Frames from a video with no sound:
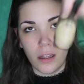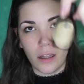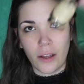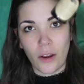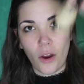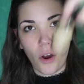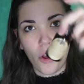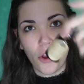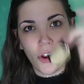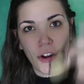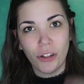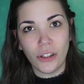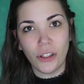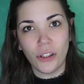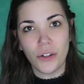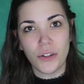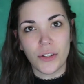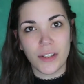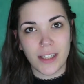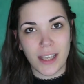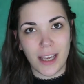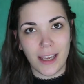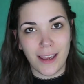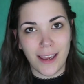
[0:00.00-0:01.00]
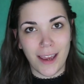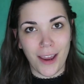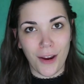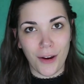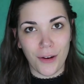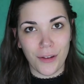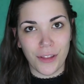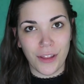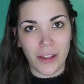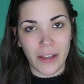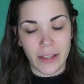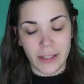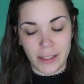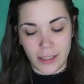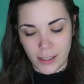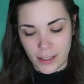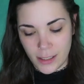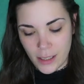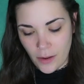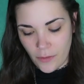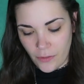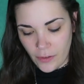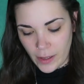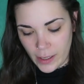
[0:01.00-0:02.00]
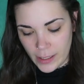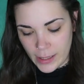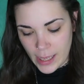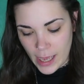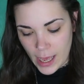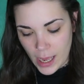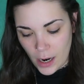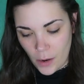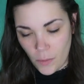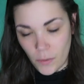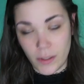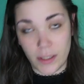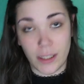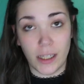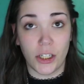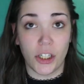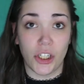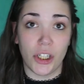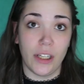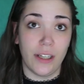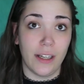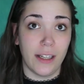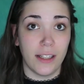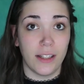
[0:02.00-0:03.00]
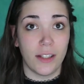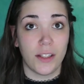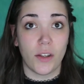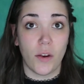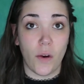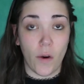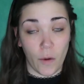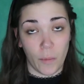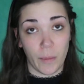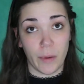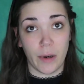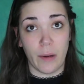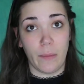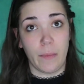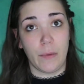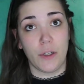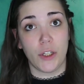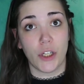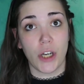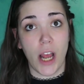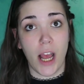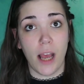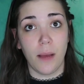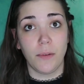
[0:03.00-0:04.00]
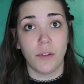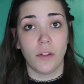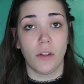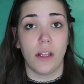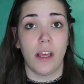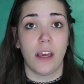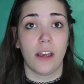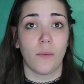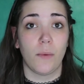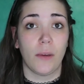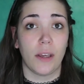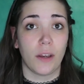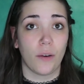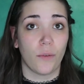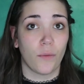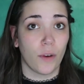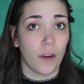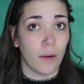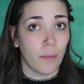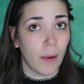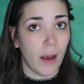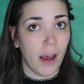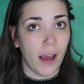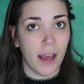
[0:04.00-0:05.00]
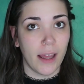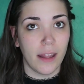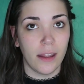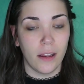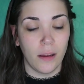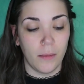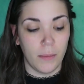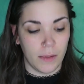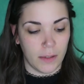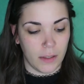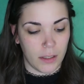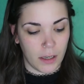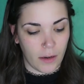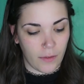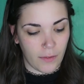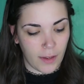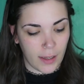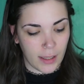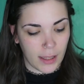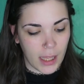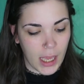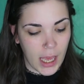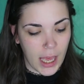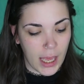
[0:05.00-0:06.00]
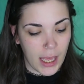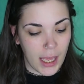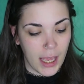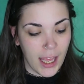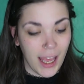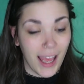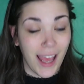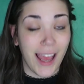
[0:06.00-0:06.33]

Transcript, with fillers: like all her little skincare things and stuff like that, I was like, she needs to open up a shop so that we can rebuy them and stuff like that.